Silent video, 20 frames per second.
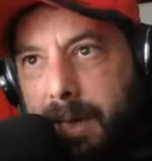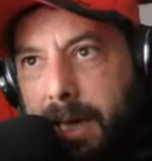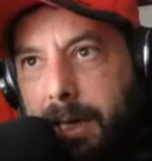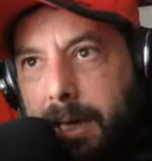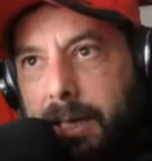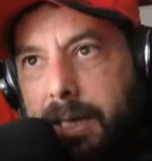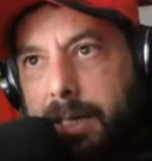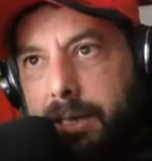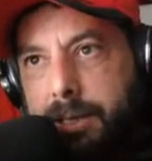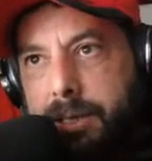
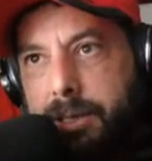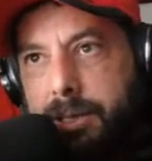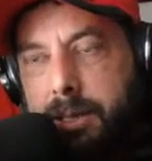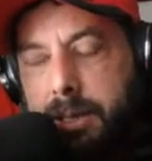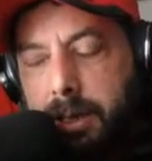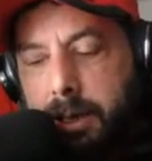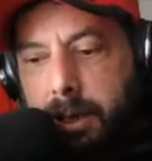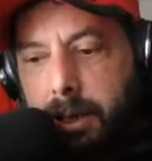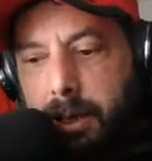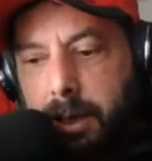package.
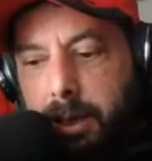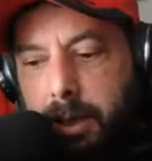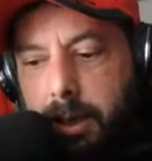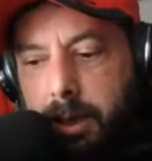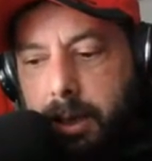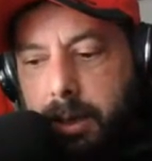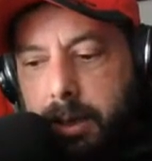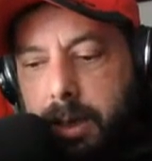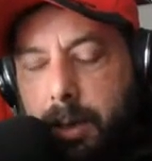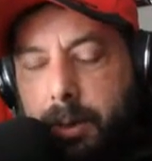
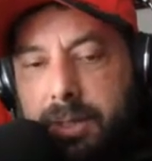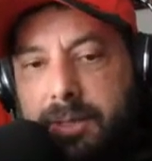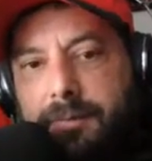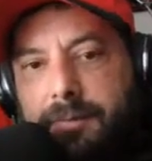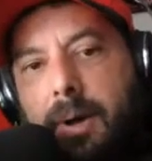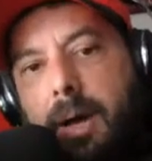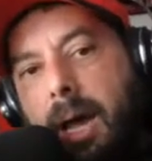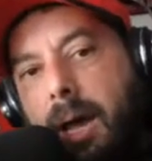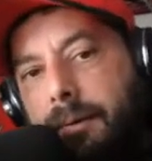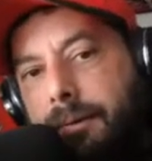Yeah. Now
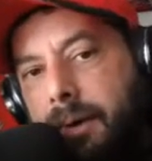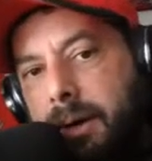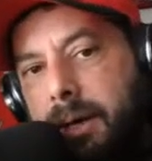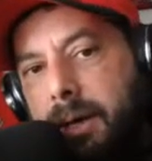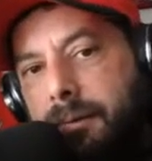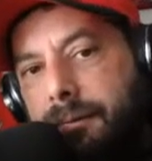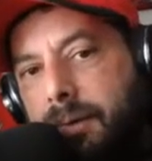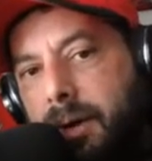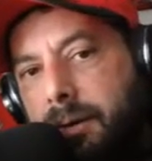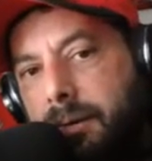it's I find
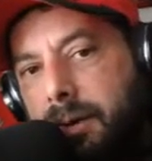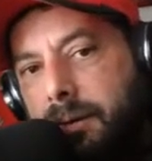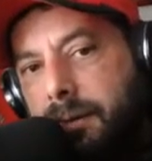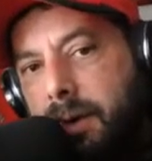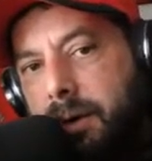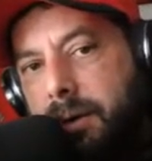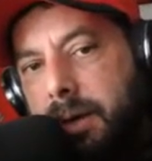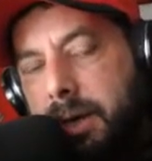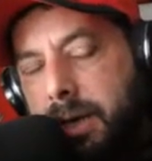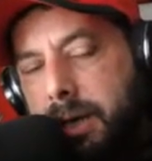it very
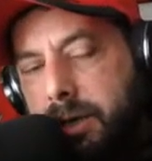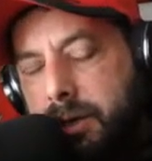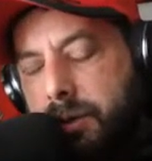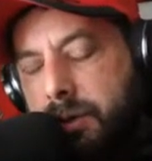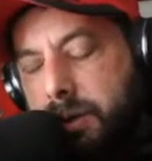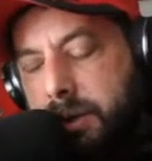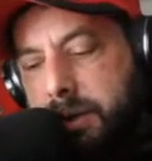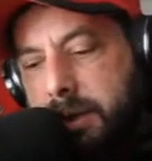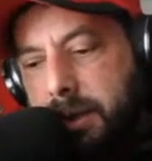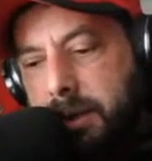very
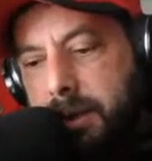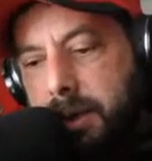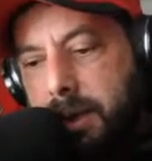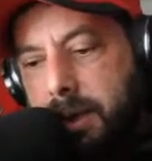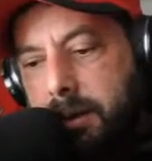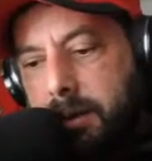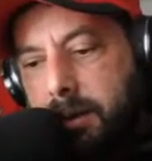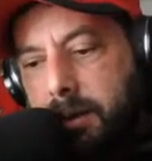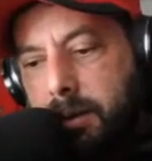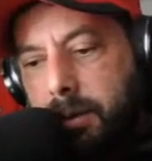interesting
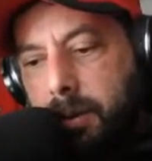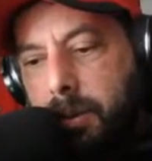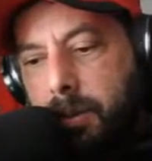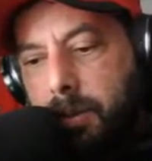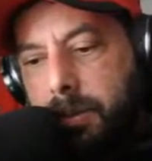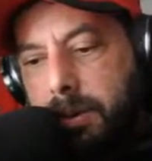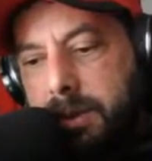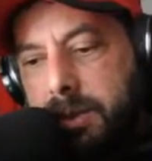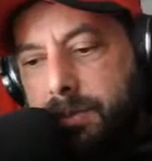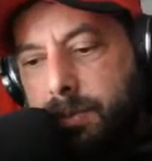that you
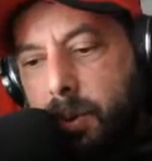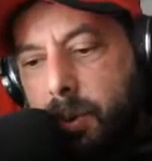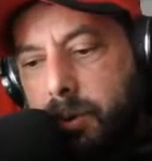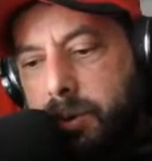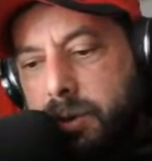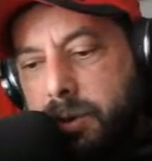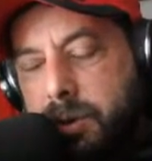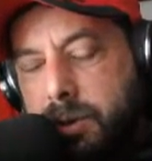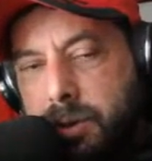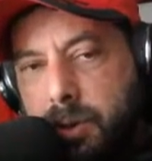know the
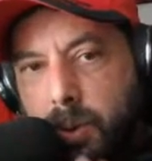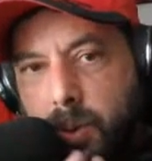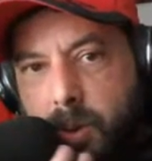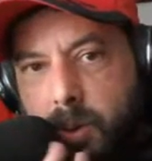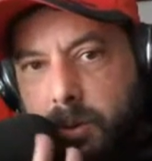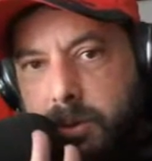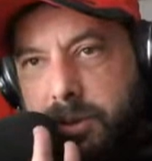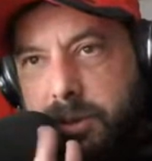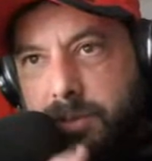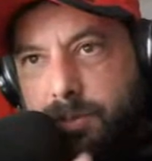sports
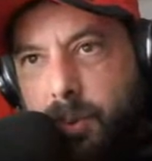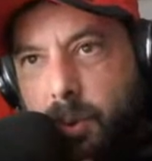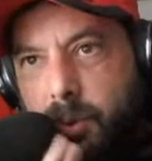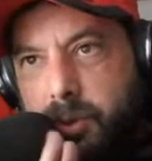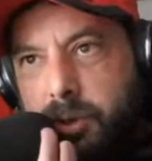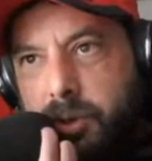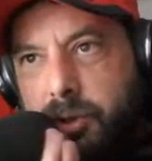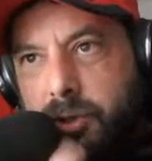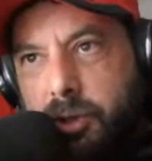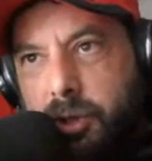so-called
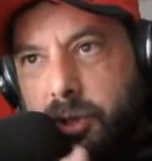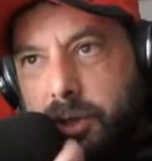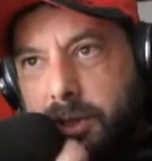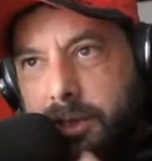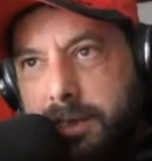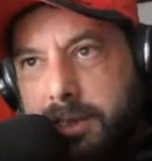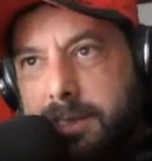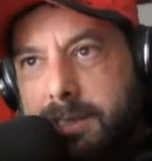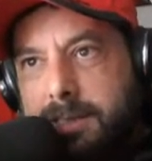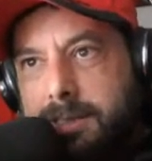sports
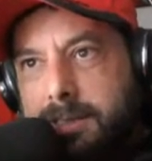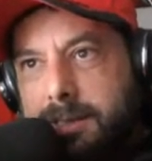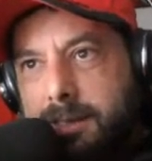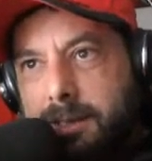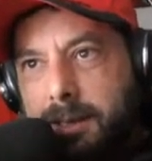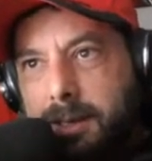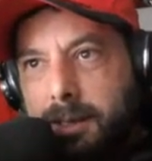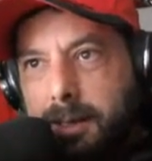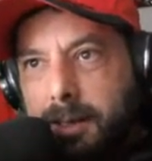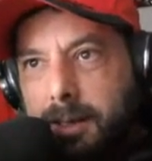journalists
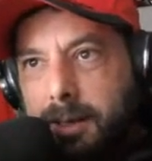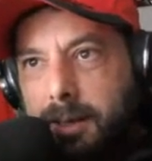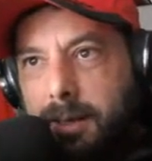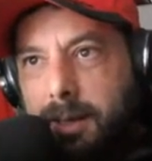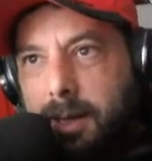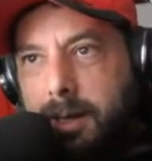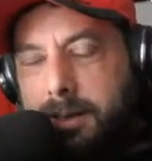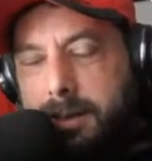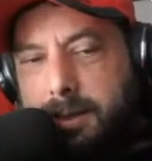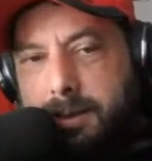
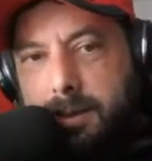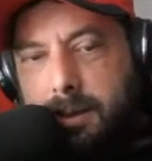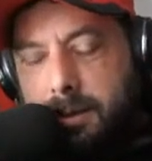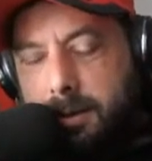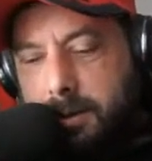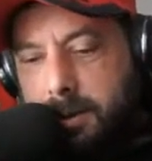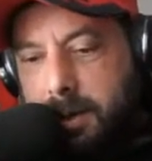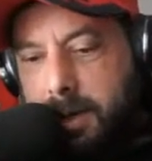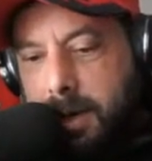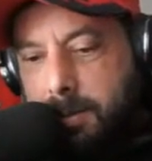and this
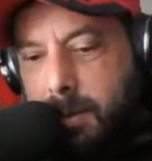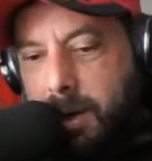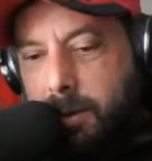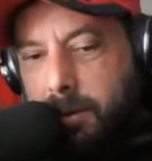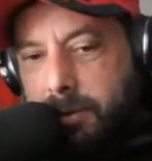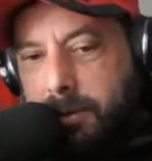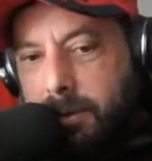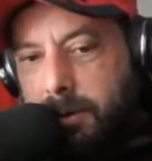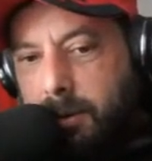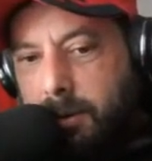came
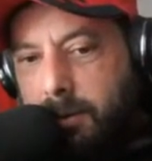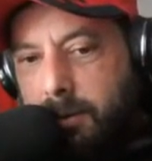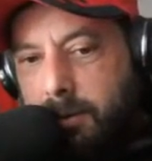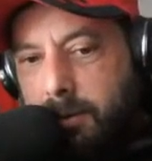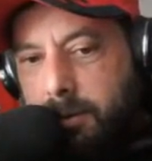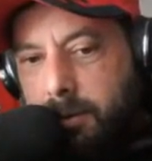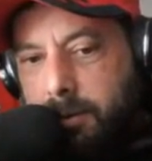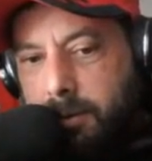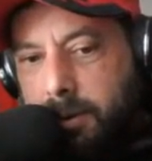out on